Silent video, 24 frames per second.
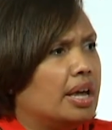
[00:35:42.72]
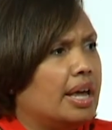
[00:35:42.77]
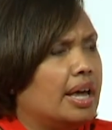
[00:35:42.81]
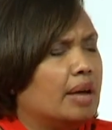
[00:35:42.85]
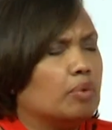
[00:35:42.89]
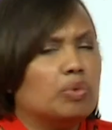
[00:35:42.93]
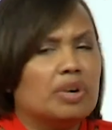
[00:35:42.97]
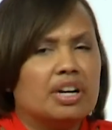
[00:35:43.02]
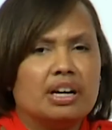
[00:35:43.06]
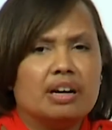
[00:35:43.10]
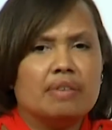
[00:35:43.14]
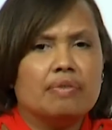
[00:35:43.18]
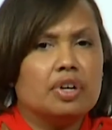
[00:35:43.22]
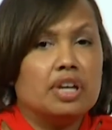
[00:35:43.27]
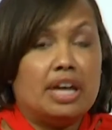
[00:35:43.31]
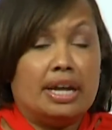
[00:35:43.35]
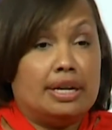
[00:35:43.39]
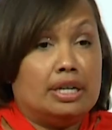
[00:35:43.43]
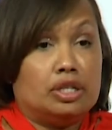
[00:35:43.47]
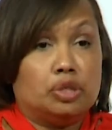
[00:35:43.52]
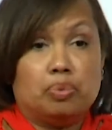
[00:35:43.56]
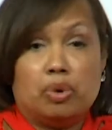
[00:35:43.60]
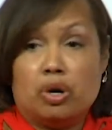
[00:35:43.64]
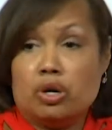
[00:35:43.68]
No.
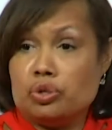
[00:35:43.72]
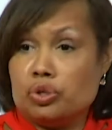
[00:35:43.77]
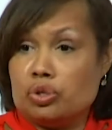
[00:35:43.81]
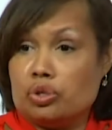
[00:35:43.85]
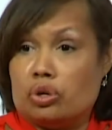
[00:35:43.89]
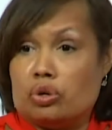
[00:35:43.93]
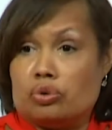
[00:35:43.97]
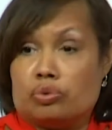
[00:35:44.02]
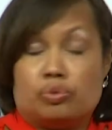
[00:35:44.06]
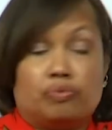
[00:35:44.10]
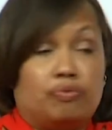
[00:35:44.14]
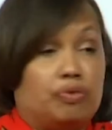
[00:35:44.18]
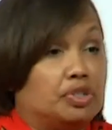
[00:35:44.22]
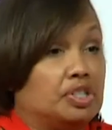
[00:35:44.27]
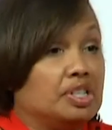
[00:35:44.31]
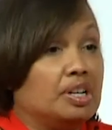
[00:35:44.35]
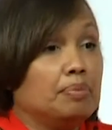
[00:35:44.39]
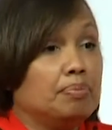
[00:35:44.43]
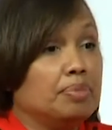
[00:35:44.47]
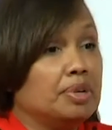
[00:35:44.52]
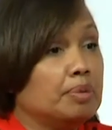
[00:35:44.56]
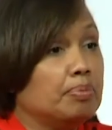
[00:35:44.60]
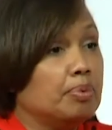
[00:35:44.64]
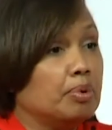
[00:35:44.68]
And it's personal. For
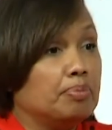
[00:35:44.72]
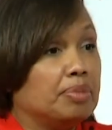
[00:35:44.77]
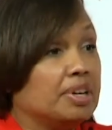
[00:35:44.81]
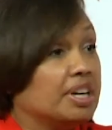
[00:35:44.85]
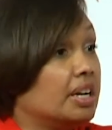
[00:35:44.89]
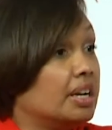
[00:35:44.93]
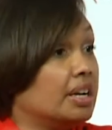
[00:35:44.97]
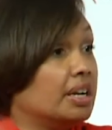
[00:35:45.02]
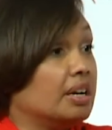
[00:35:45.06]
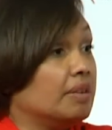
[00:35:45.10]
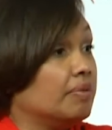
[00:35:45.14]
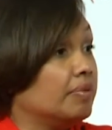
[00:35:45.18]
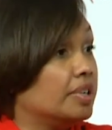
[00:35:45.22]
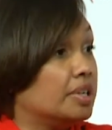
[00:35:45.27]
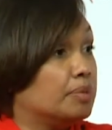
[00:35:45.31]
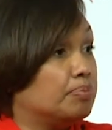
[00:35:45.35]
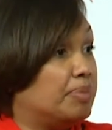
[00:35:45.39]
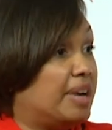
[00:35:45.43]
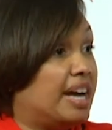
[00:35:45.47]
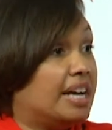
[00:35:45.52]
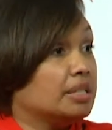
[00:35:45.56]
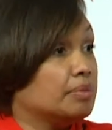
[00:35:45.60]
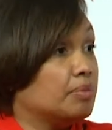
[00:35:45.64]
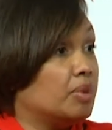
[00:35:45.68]
some people, being at every
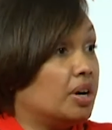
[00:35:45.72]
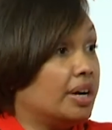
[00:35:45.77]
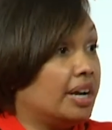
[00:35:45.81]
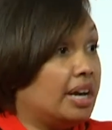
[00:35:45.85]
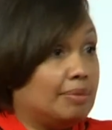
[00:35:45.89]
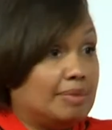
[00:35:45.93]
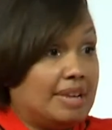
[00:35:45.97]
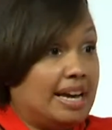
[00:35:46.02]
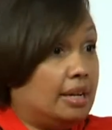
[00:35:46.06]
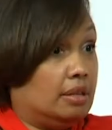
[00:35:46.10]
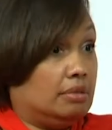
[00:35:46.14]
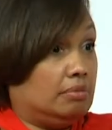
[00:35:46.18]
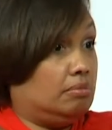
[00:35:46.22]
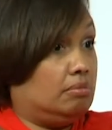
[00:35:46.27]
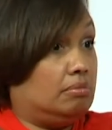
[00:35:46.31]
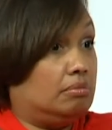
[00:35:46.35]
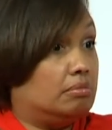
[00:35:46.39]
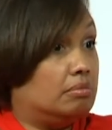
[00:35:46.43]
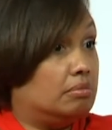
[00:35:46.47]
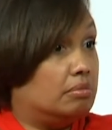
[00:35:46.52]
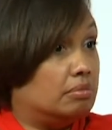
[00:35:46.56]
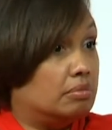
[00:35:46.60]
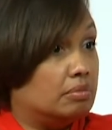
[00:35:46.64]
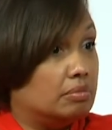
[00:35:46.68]
basketball game, that,
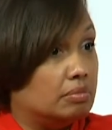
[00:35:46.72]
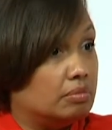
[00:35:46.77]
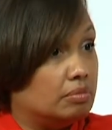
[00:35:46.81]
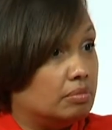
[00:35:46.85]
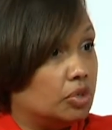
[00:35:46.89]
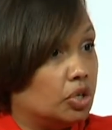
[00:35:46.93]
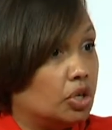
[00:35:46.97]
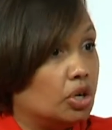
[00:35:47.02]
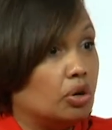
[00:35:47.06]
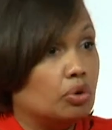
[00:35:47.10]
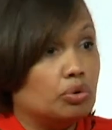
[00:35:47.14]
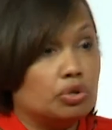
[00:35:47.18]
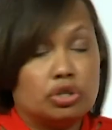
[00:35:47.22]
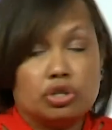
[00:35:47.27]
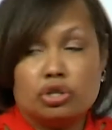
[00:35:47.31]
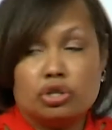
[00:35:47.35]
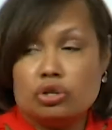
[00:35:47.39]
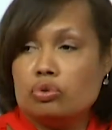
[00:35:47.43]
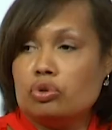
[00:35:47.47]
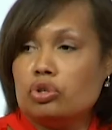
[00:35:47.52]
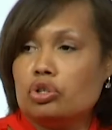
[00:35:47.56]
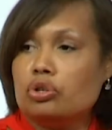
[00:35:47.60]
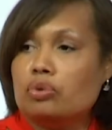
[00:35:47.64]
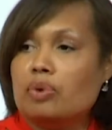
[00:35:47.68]
you know,
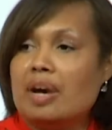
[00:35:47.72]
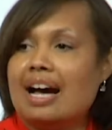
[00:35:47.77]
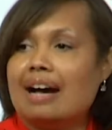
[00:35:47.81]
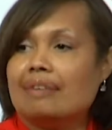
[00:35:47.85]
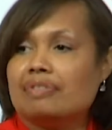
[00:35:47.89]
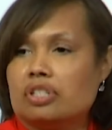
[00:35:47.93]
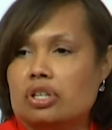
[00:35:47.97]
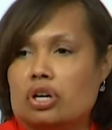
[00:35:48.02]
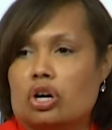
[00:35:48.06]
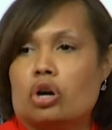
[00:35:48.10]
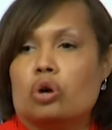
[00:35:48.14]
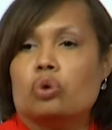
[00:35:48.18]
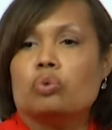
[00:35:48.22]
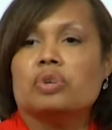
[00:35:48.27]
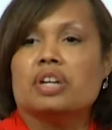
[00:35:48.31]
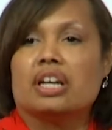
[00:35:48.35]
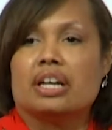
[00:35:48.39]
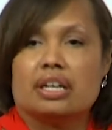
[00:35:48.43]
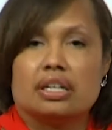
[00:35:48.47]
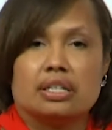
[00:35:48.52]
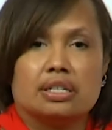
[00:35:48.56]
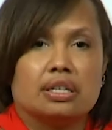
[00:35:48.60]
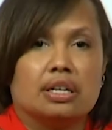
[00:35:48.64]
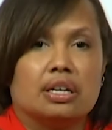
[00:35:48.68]
you have to own
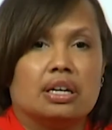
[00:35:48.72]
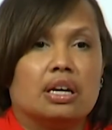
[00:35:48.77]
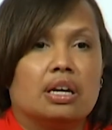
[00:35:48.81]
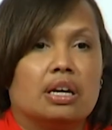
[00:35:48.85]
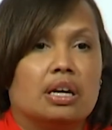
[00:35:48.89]
it.